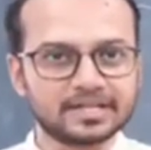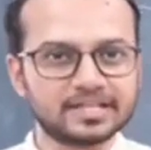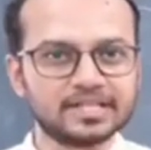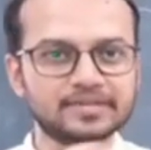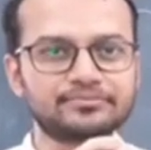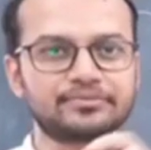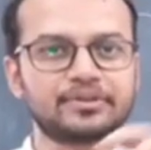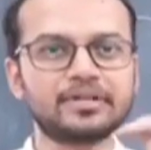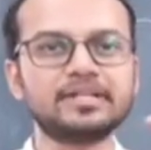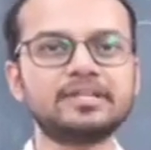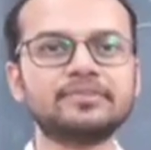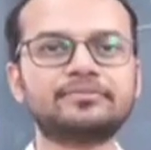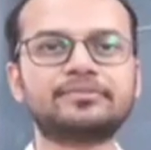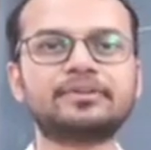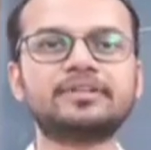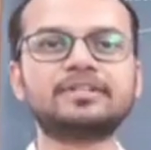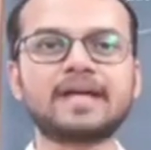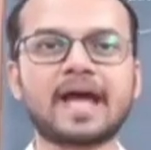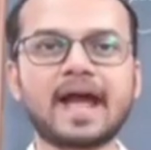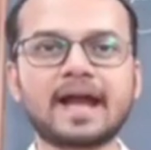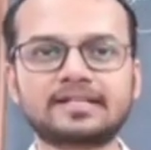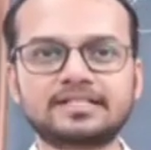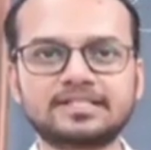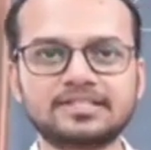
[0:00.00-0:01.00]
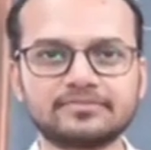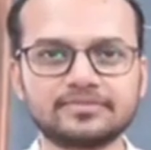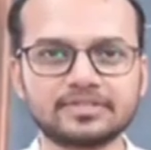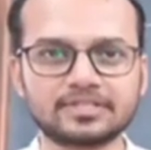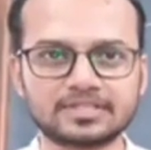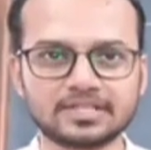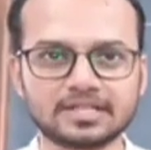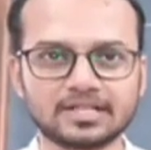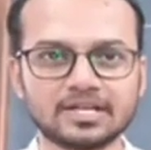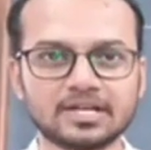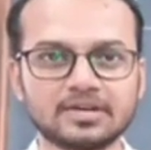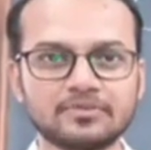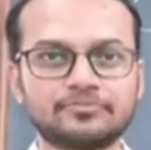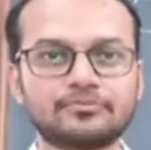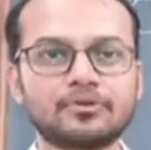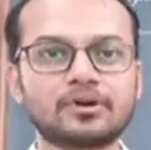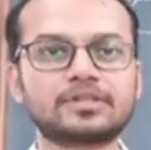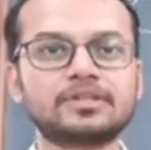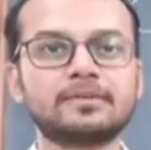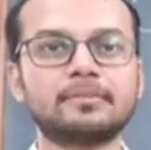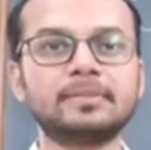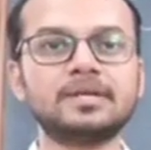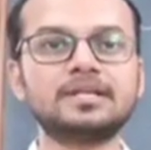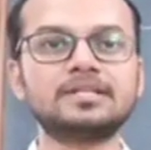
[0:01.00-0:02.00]
different activity
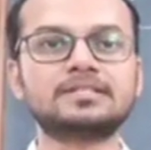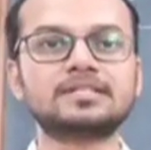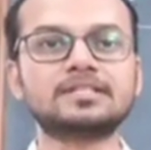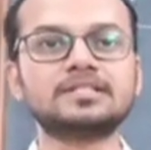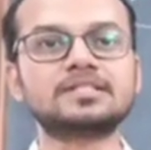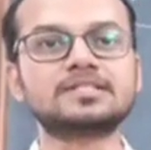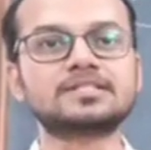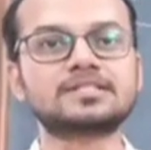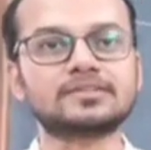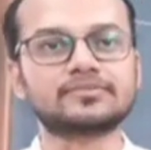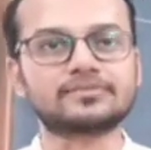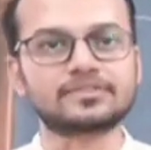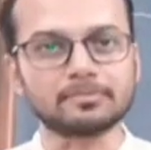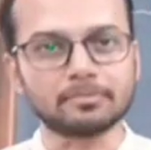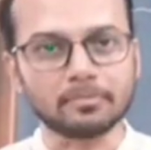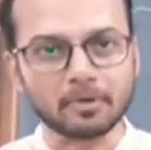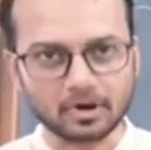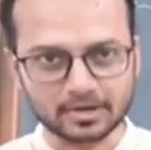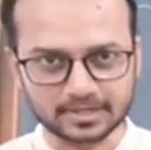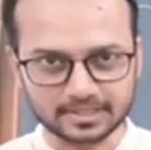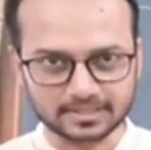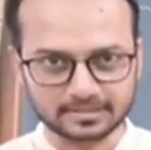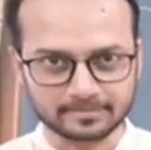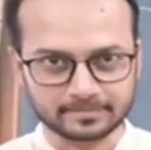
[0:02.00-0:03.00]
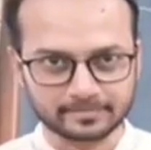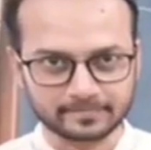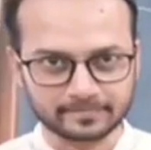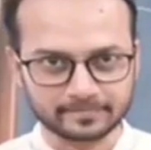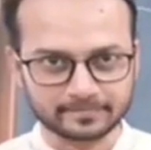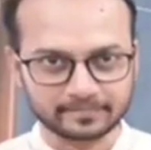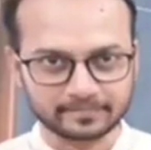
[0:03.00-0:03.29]
for the maintenance of the body,